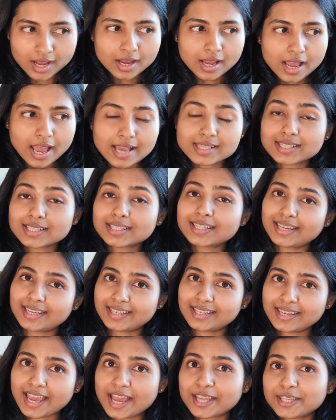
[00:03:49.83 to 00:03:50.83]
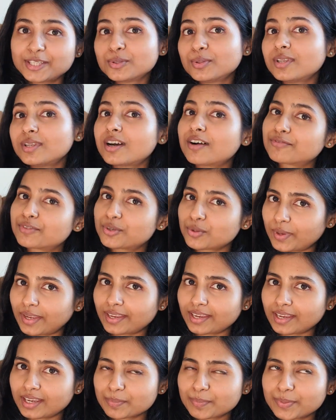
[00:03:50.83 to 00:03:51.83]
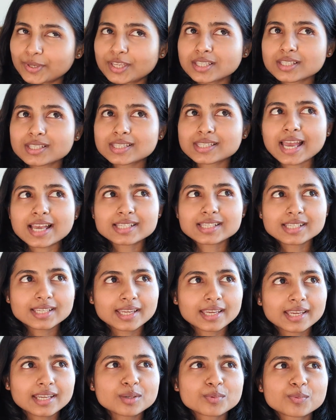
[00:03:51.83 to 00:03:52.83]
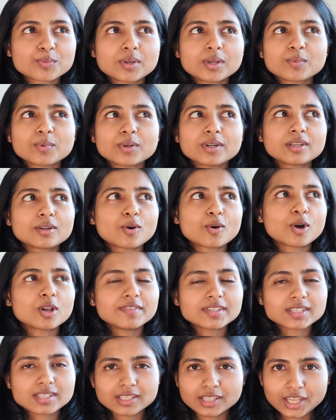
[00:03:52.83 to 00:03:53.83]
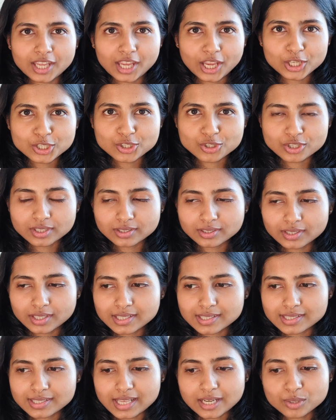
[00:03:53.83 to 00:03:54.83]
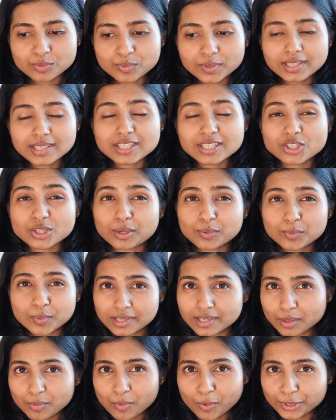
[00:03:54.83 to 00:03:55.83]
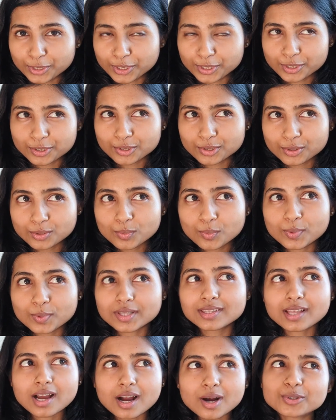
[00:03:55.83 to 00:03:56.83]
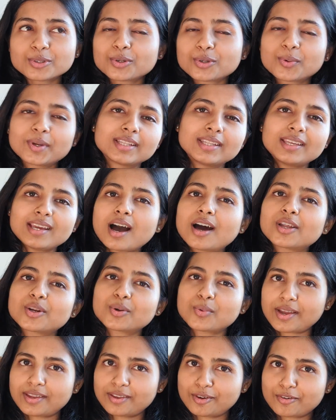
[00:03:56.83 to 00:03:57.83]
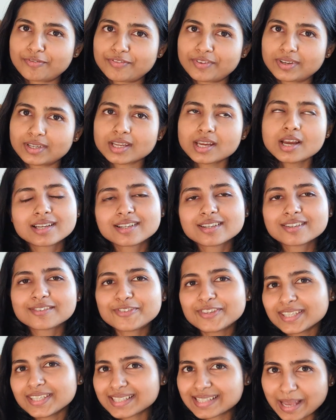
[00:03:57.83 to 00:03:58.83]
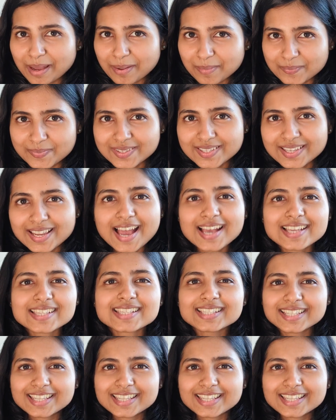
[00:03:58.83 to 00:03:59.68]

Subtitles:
as a kid and you love doing it, because as a kid we were always engaged in things that we genuinely wanted to do without knowing the ROI of it. For example, as a